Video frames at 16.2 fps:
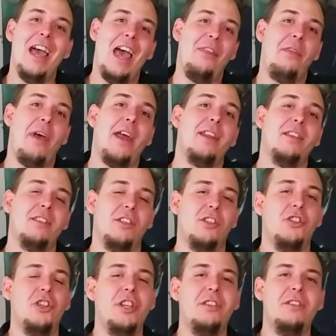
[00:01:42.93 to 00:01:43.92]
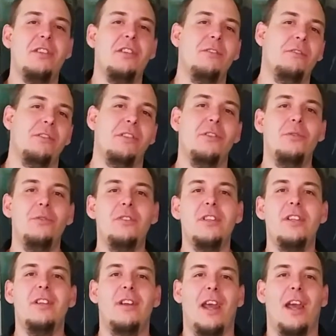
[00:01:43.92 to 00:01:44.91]
And that is G-Skill's
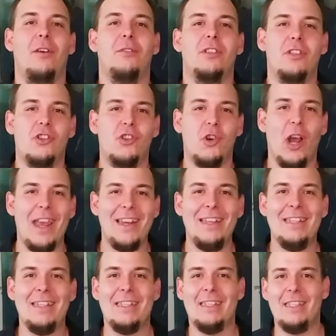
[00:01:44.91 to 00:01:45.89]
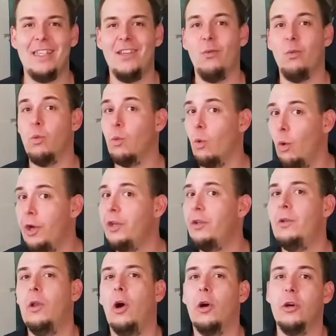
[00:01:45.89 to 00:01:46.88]
newly announced Trident Z
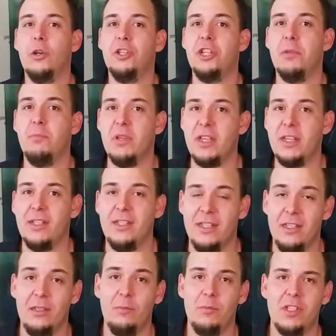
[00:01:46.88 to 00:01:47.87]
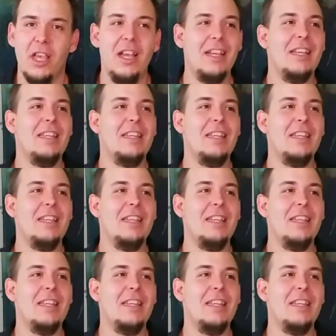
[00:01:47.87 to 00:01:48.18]
Royal RGB DIMMs.